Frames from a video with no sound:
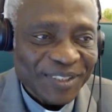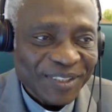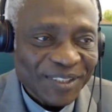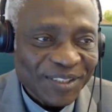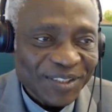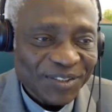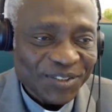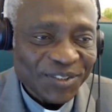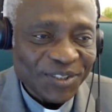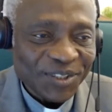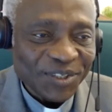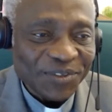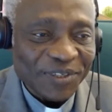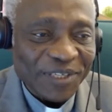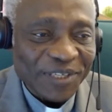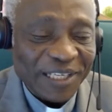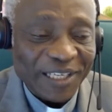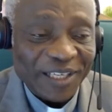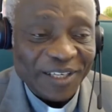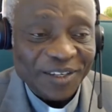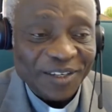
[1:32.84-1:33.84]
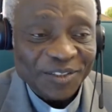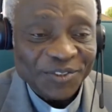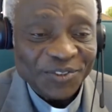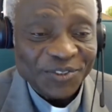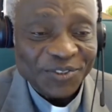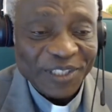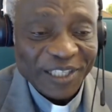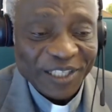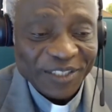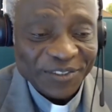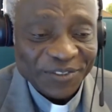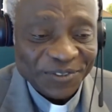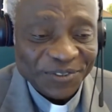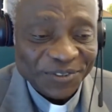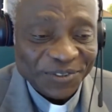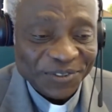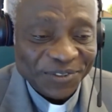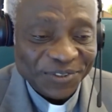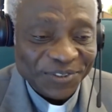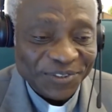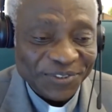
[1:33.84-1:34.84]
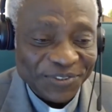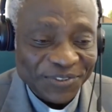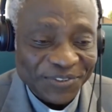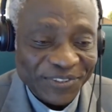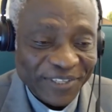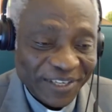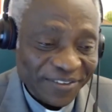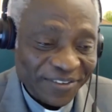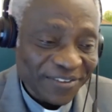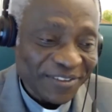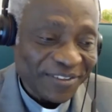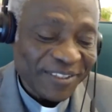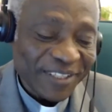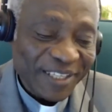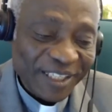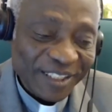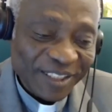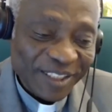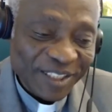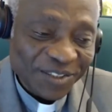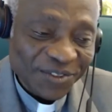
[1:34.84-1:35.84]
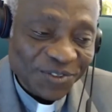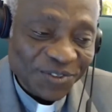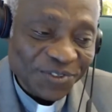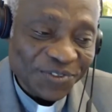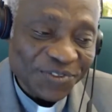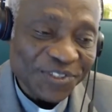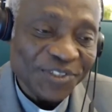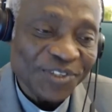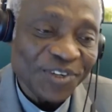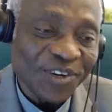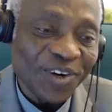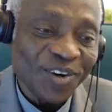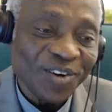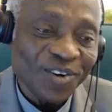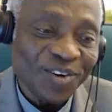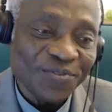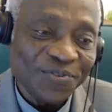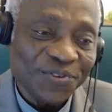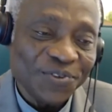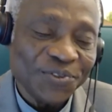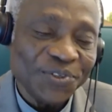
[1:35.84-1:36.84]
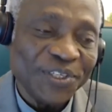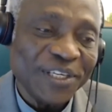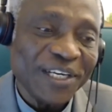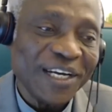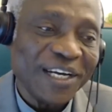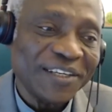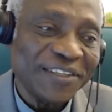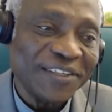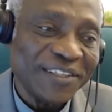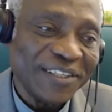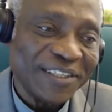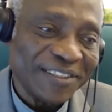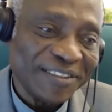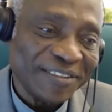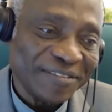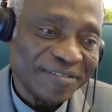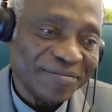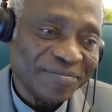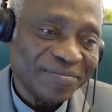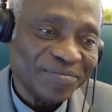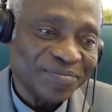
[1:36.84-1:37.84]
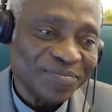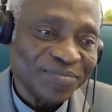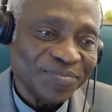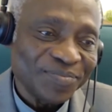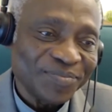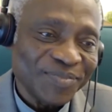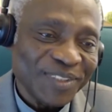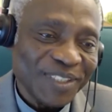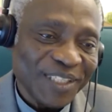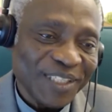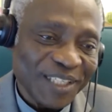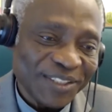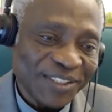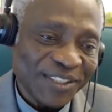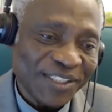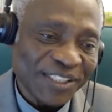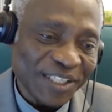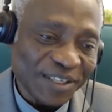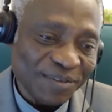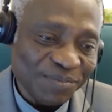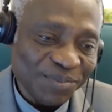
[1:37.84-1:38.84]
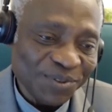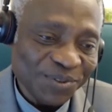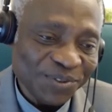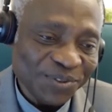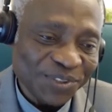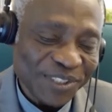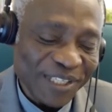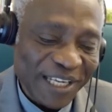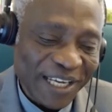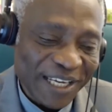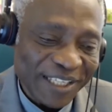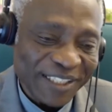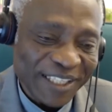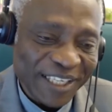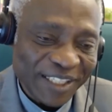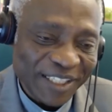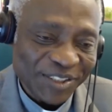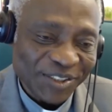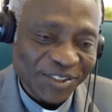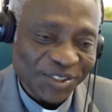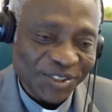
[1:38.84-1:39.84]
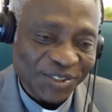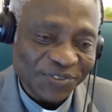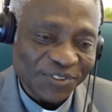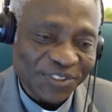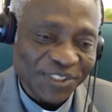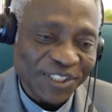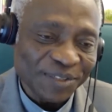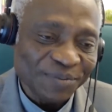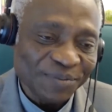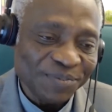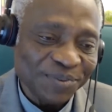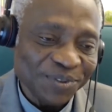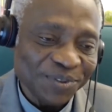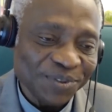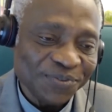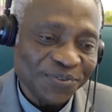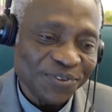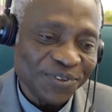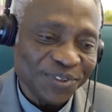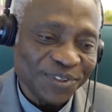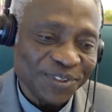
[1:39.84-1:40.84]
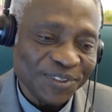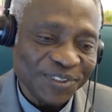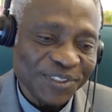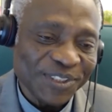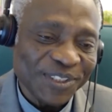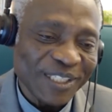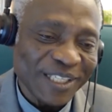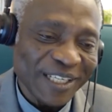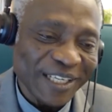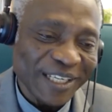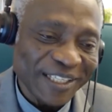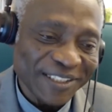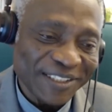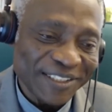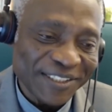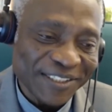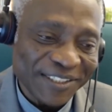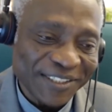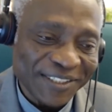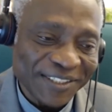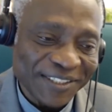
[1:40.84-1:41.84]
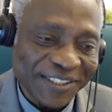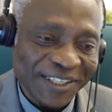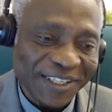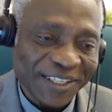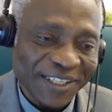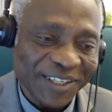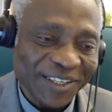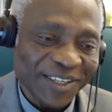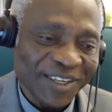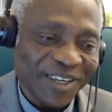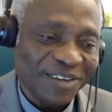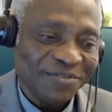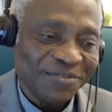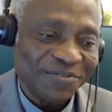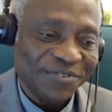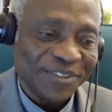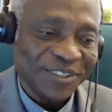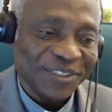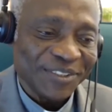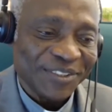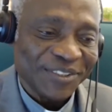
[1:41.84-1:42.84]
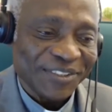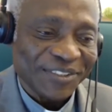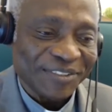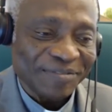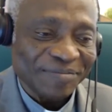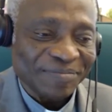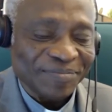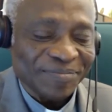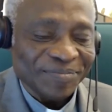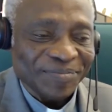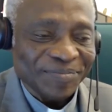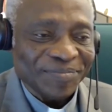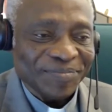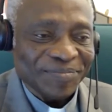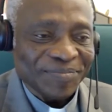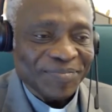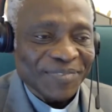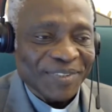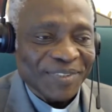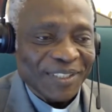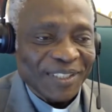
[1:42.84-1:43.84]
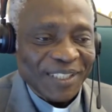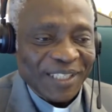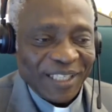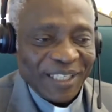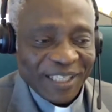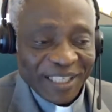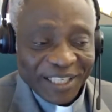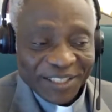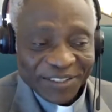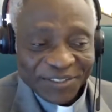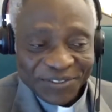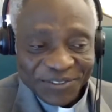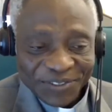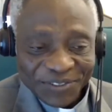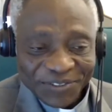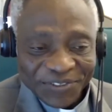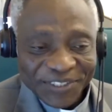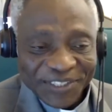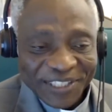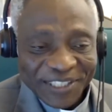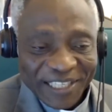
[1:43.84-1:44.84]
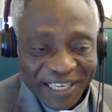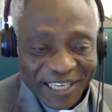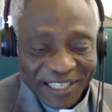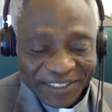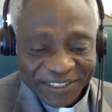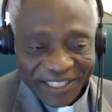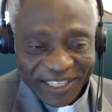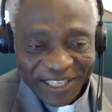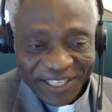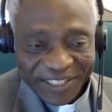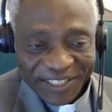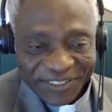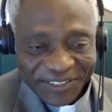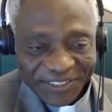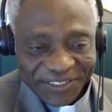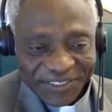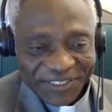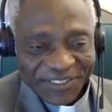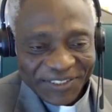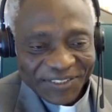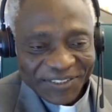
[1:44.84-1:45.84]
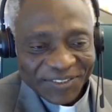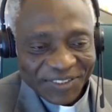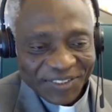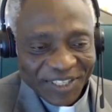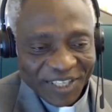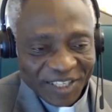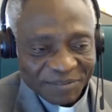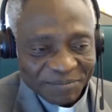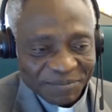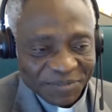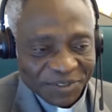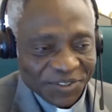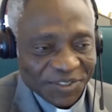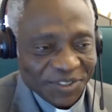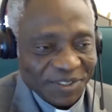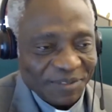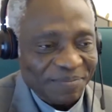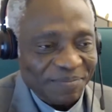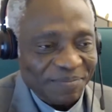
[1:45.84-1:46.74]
So I also like to recognize and to greet all of you gathered at Cebu, the Archdiocese of Cebu, for this Laity conference. I'd like to greet the Archdiocese, the Archbishop,